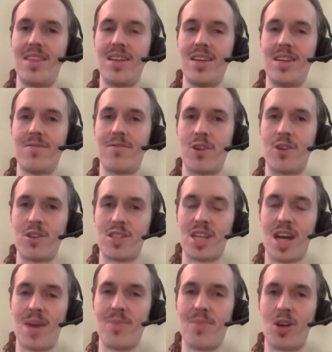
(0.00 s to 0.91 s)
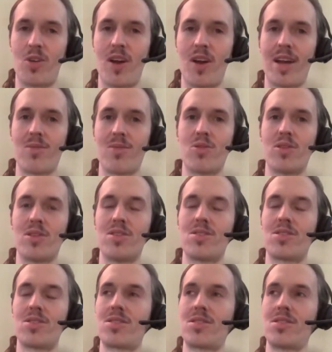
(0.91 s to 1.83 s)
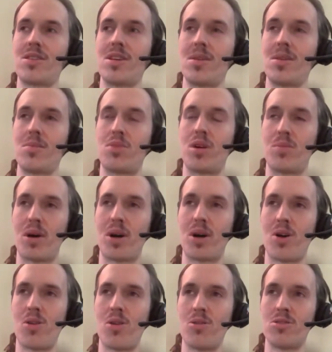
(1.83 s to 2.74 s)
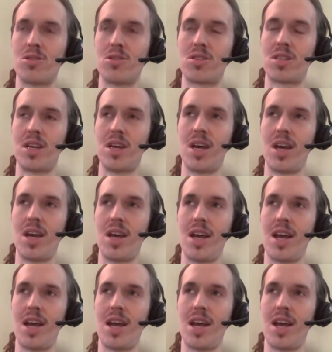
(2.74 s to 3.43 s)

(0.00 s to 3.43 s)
the first time the grant was proposed,